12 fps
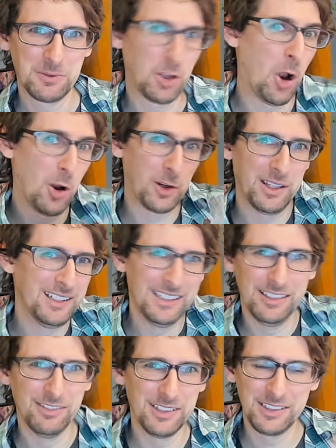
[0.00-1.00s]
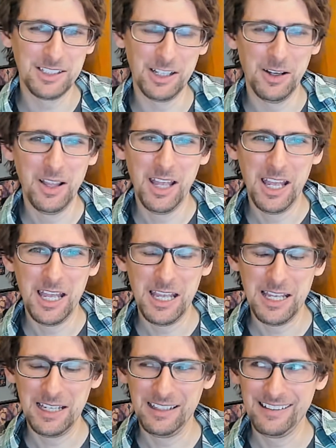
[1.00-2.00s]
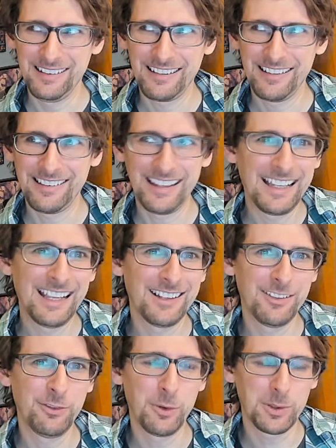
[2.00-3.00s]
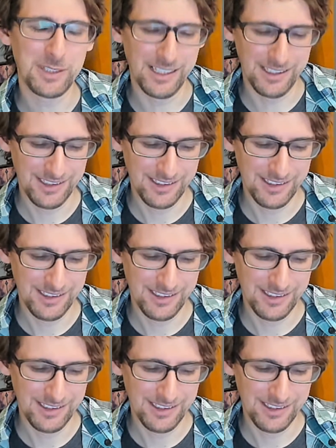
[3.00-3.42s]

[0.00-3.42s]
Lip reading: Target, even, because they can't afford it.